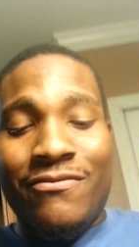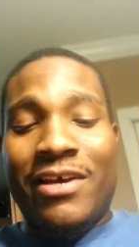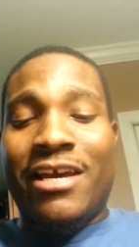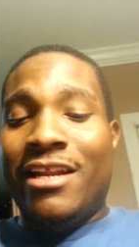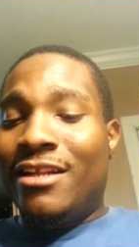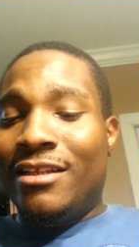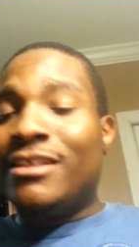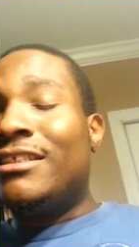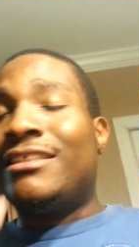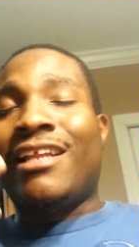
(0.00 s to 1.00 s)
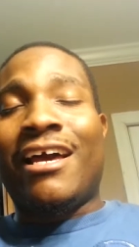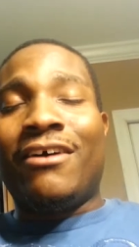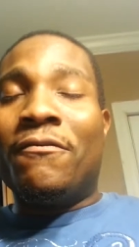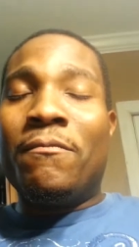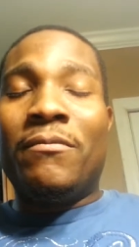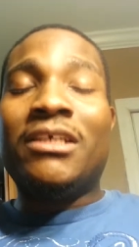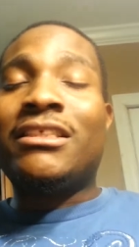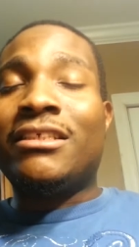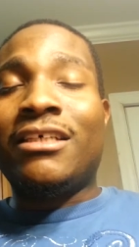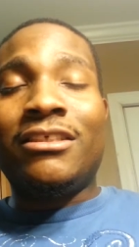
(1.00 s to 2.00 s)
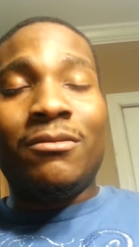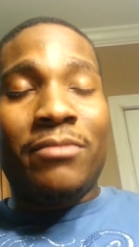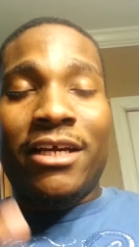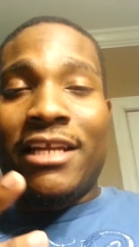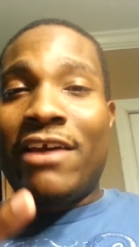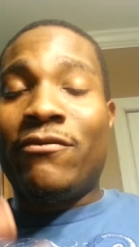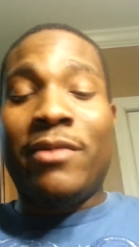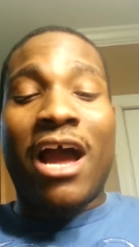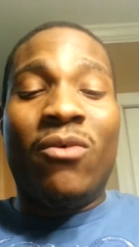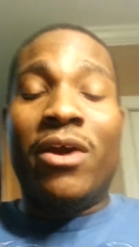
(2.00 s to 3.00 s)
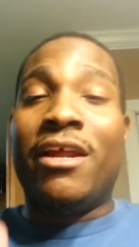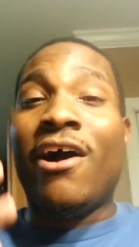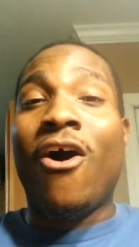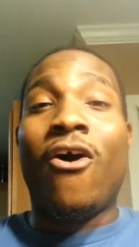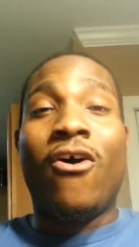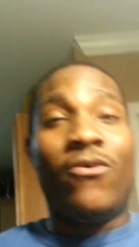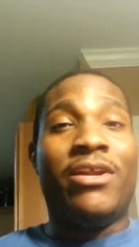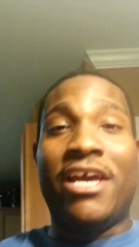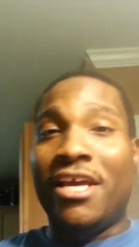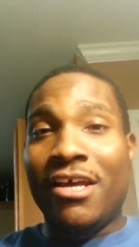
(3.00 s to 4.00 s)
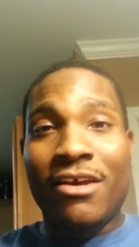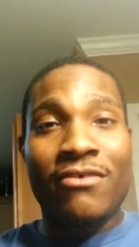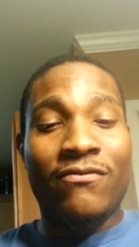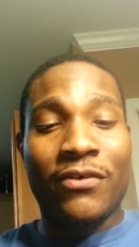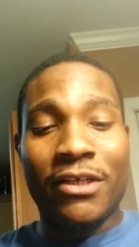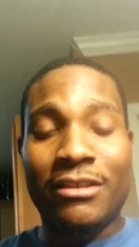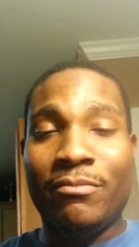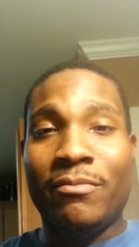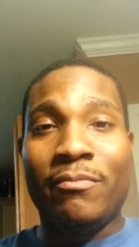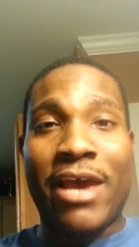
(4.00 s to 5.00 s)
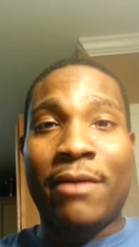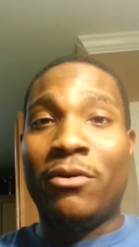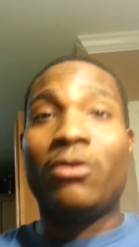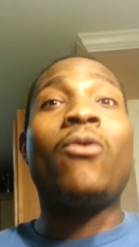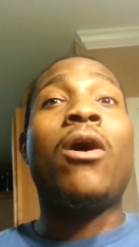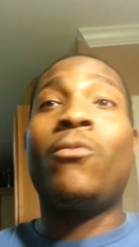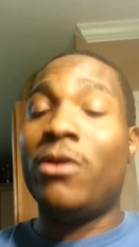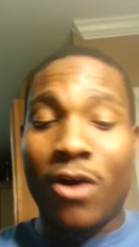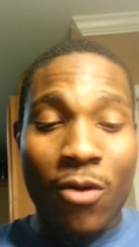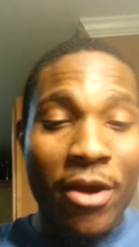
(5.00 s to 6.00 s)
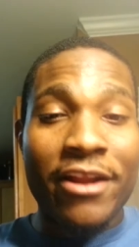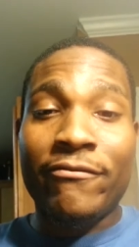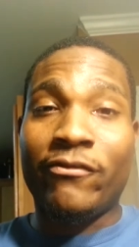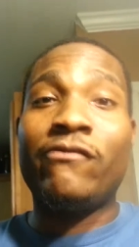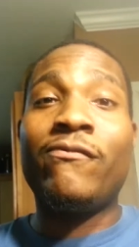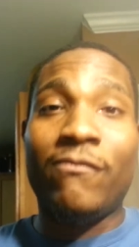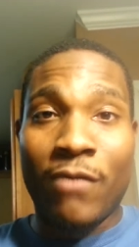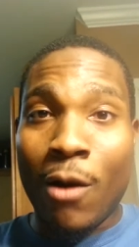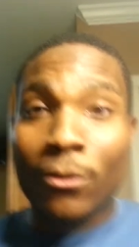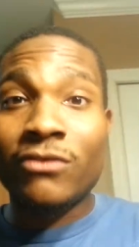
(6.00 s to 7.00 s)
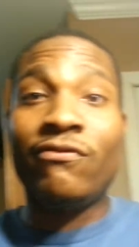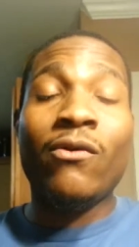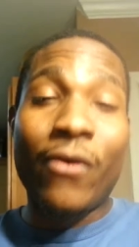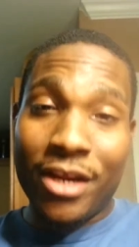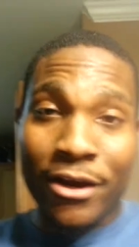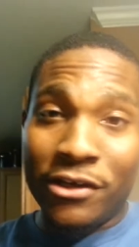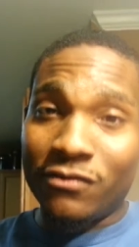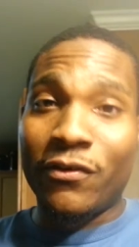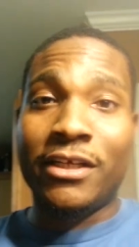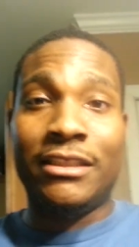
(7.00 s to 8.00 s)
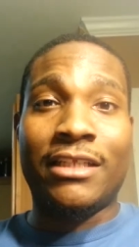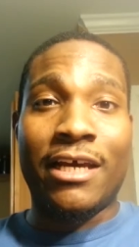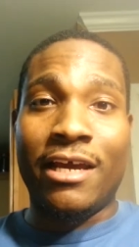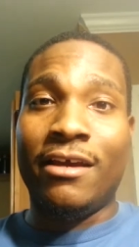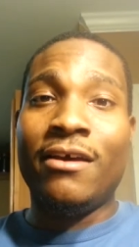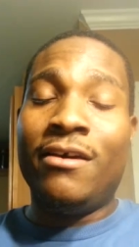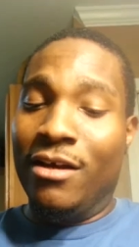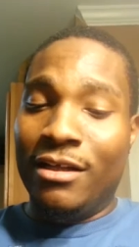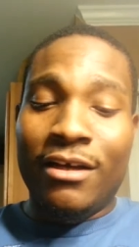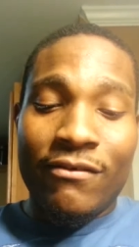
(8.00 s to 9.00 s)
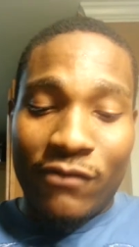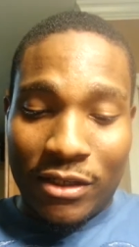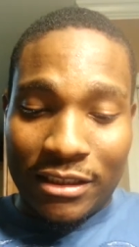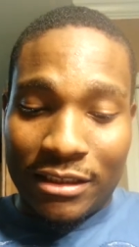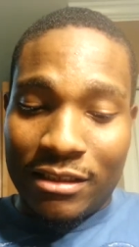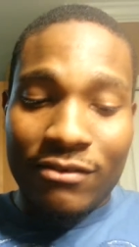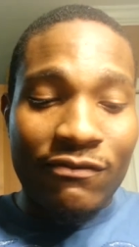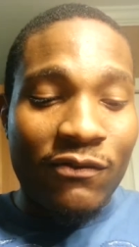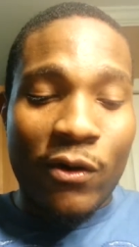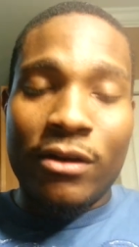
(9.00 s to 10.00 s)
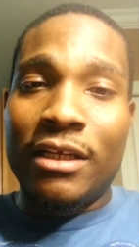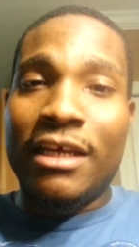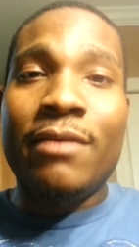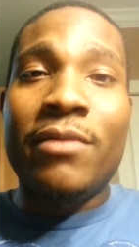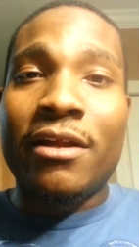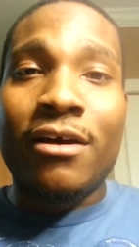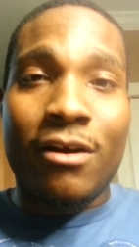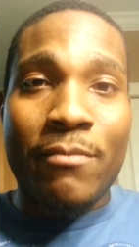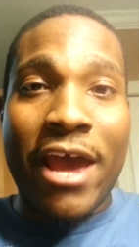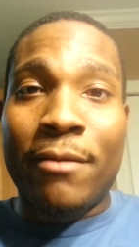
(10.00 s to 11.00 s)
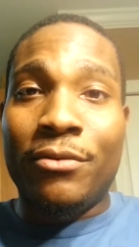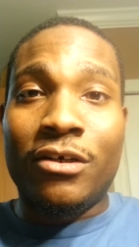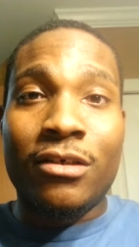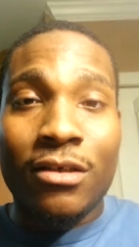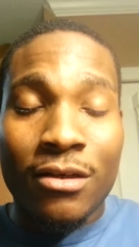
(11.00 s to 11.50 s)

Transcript: And this is like a this is such a big day for me. I waited all day for this MacBook. Oh, I, no, I waited for almost four years for this thing, for this for to get me another MacBook.